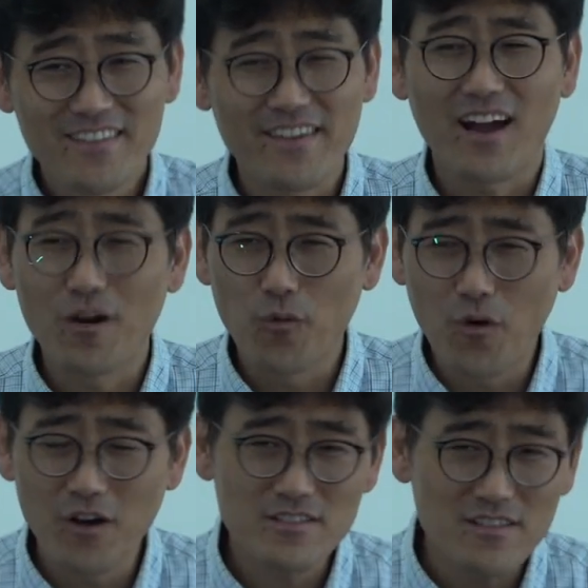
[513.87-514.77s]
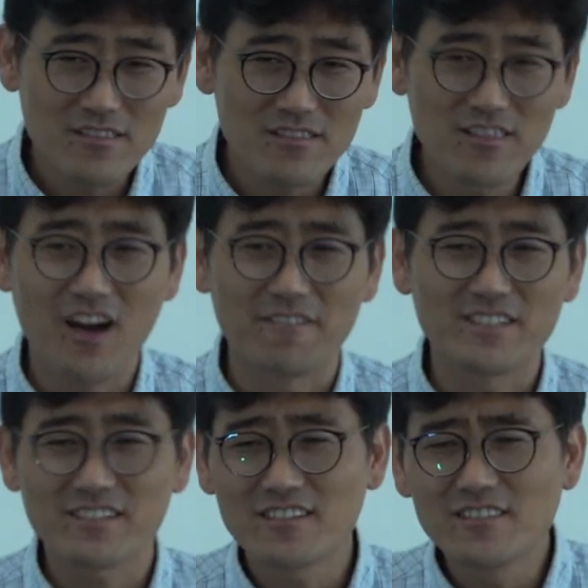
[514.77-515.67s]
that I was
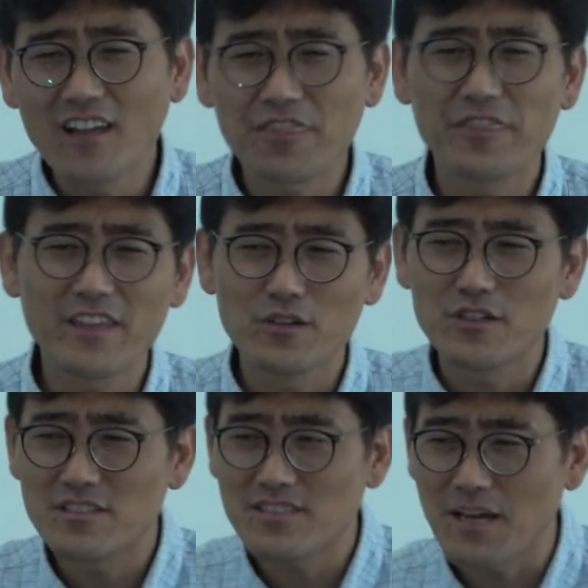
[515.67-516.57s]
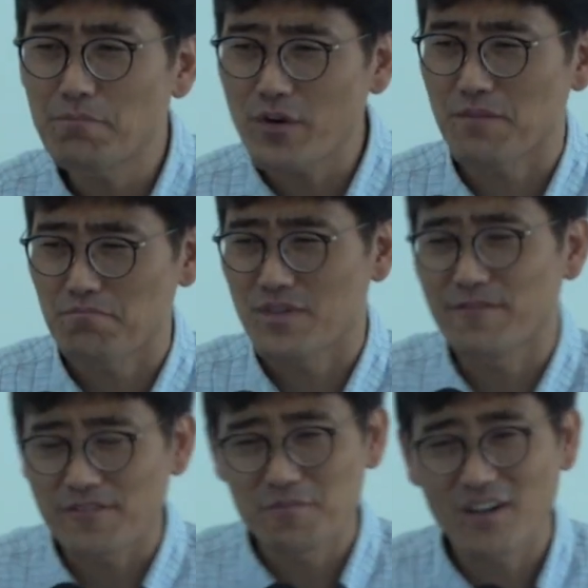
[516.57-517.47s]
loved, that nothing could separate
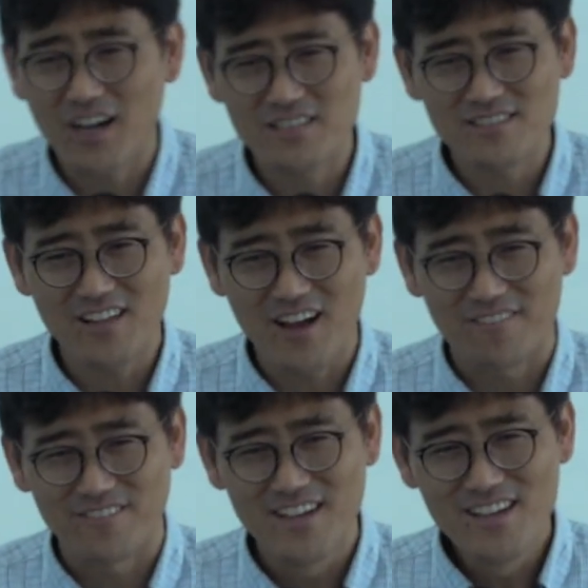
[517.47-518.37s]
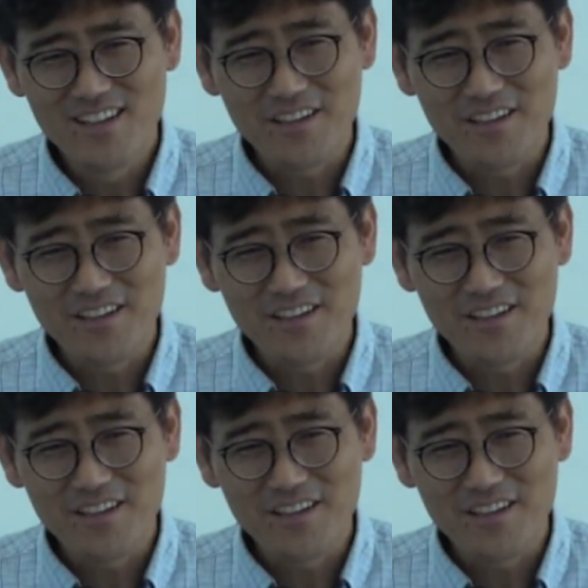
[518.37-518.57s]
me from God's love.